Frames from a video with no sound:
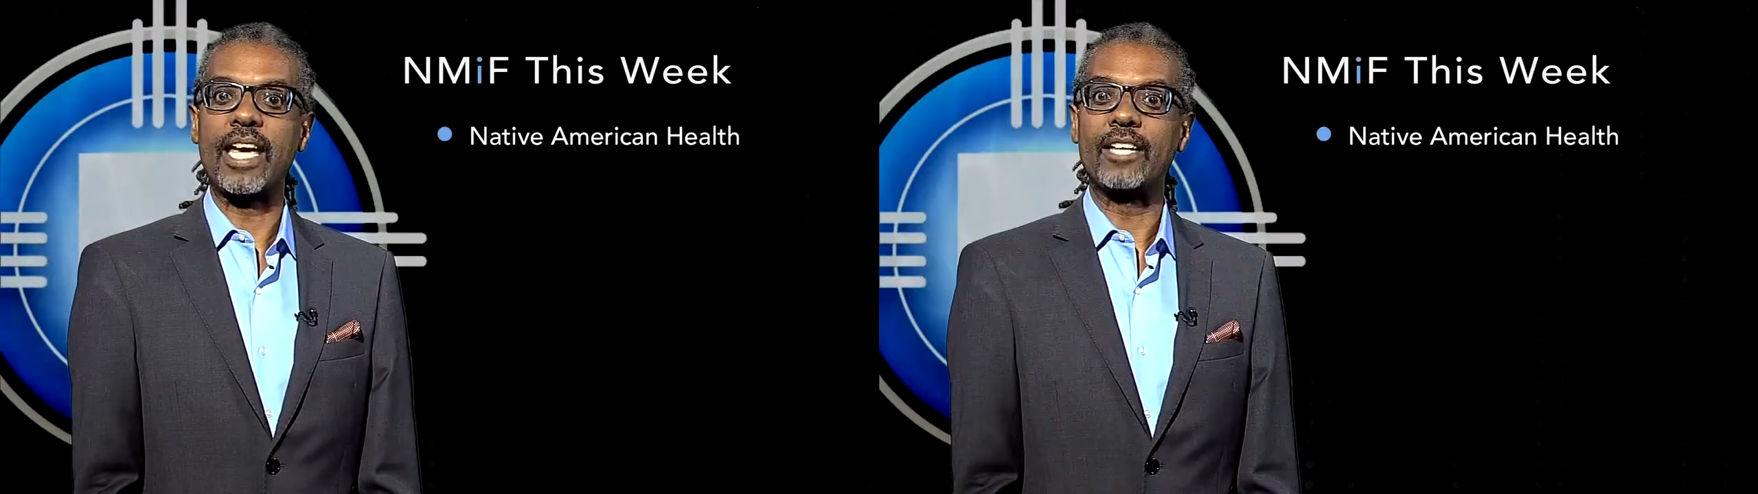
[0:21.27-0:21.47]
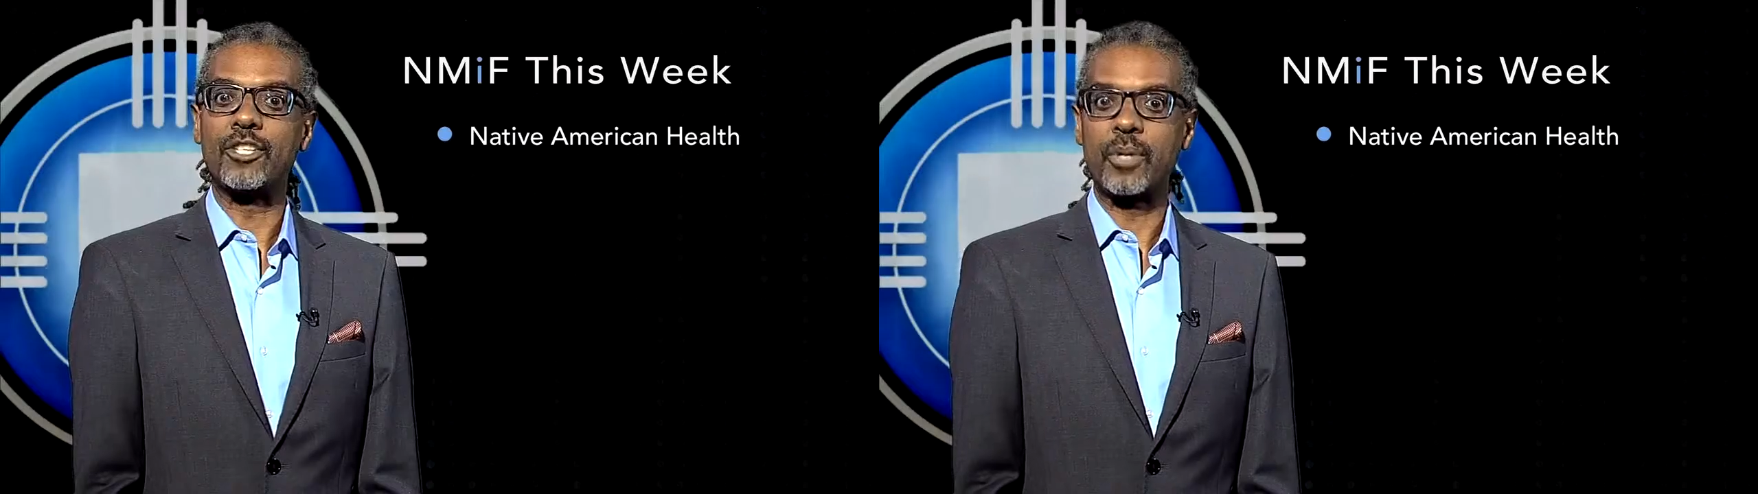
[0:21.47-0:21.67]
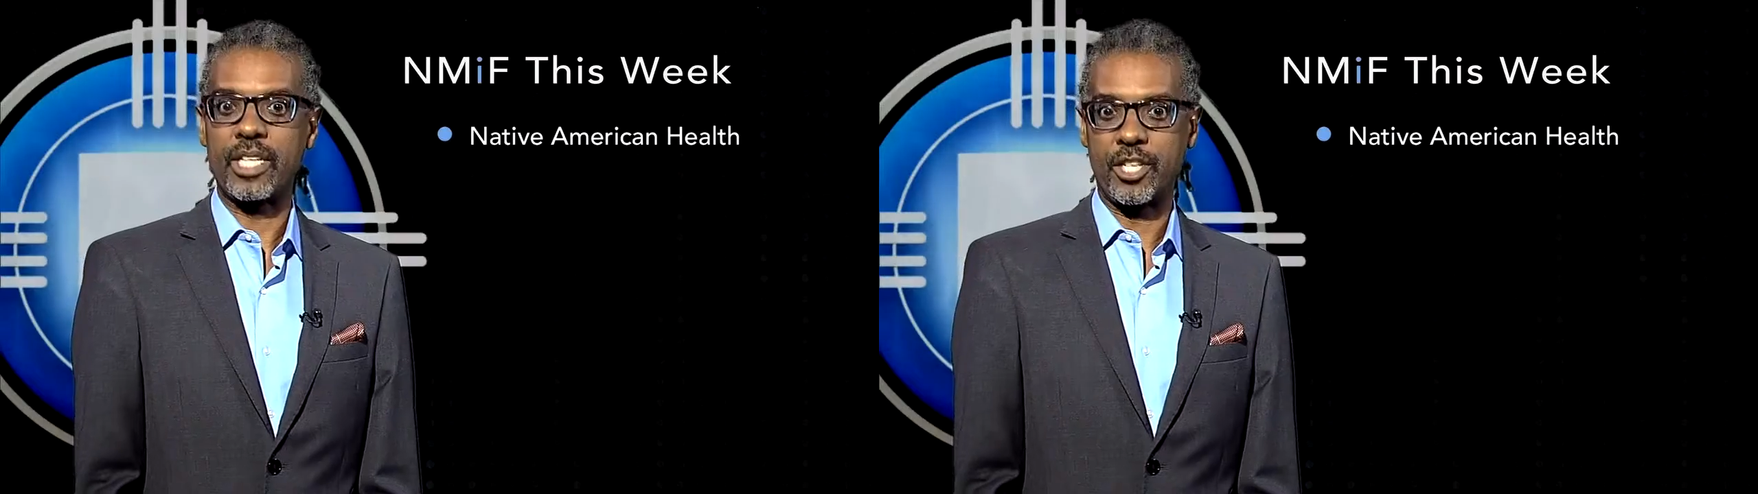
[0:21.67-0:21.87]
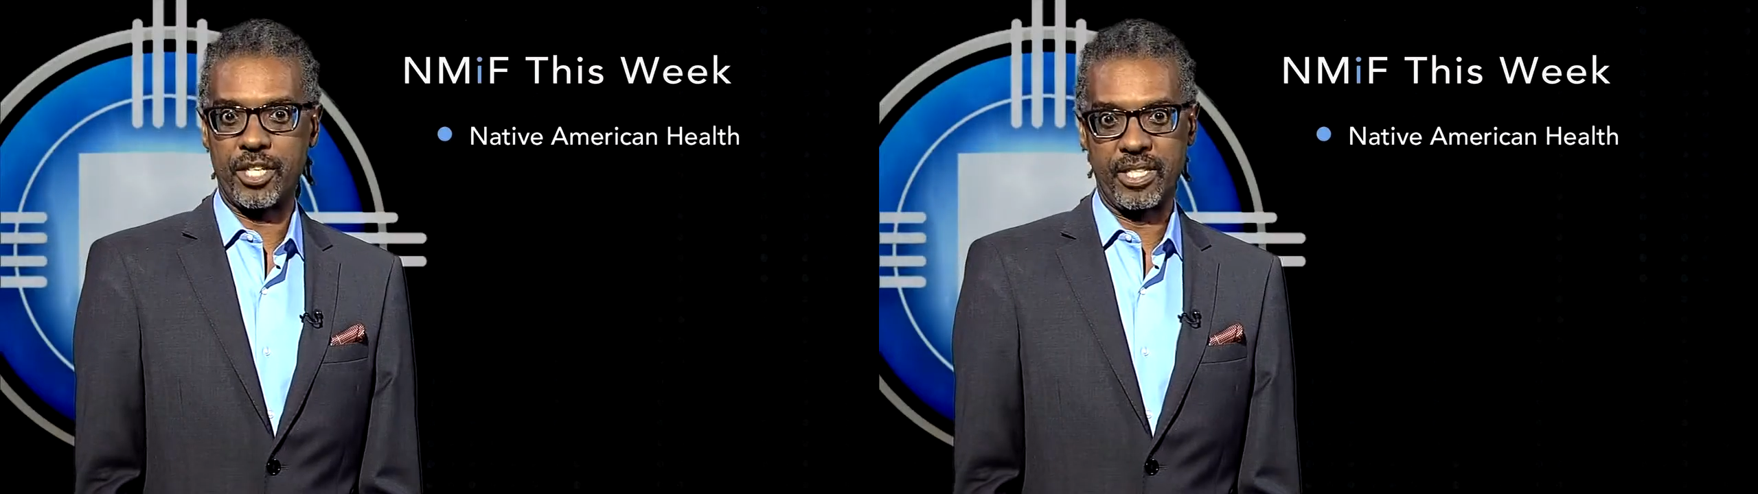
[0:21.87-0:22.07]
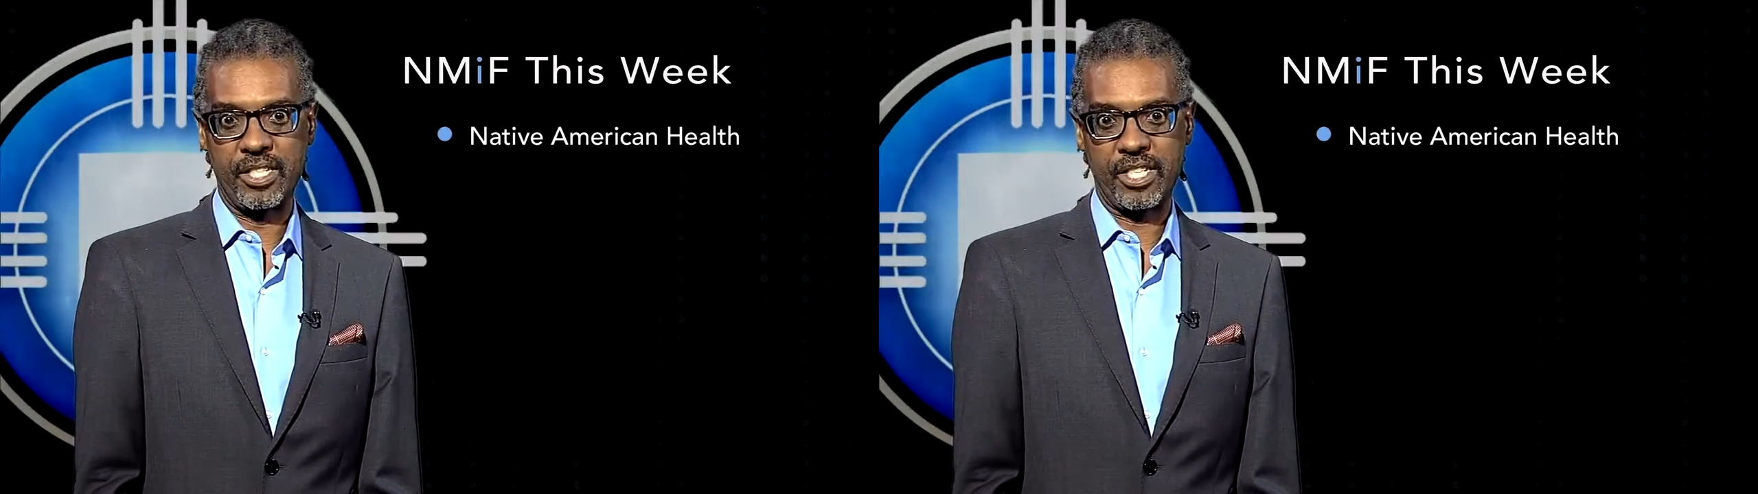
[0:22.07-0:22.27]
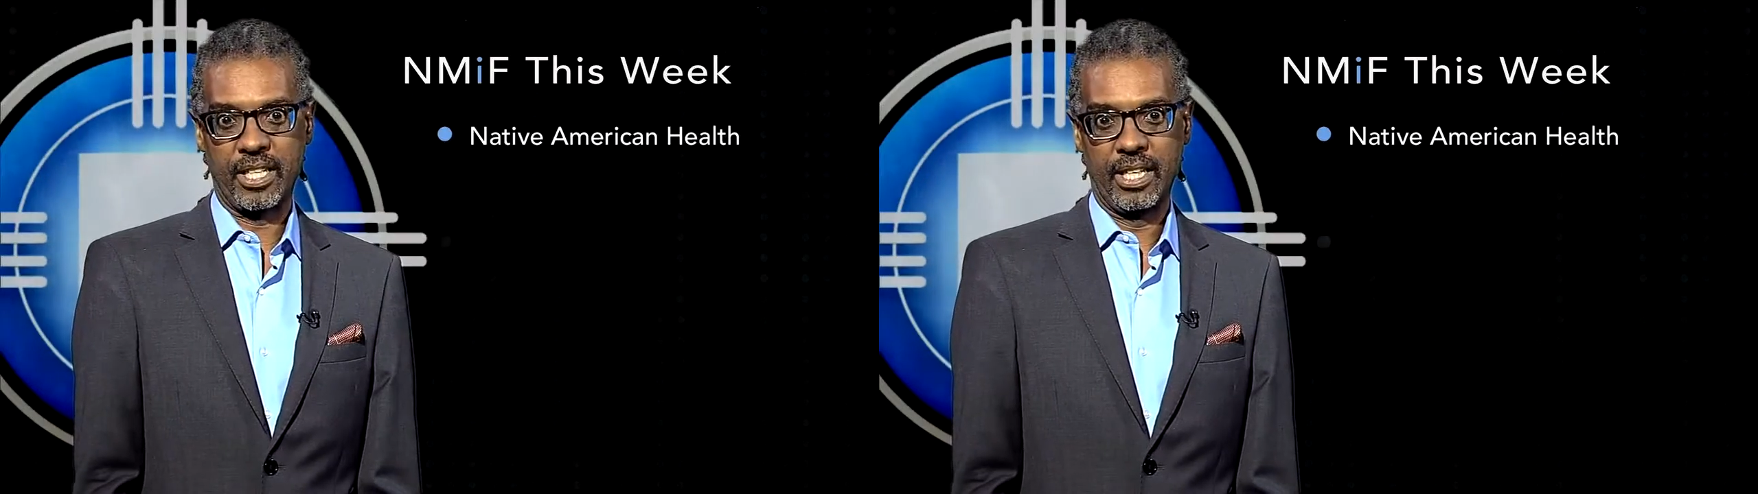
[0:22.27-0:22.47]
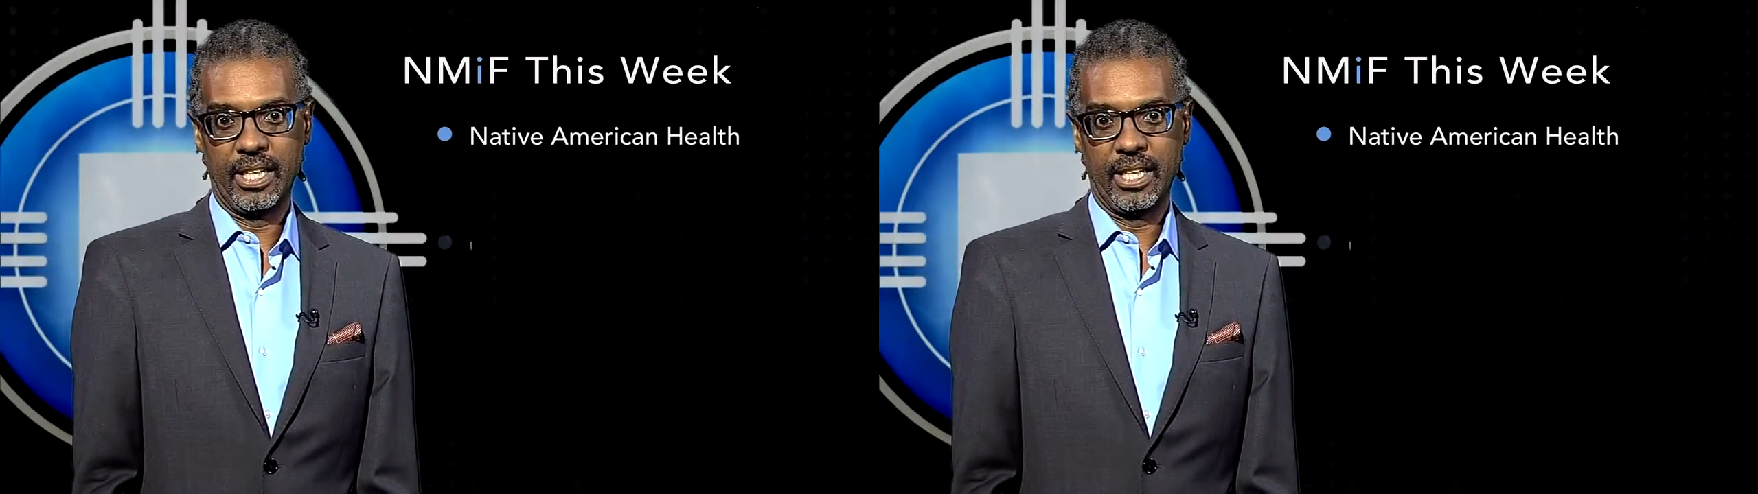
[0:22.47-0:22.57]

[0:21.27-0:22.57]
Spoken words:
and traditions.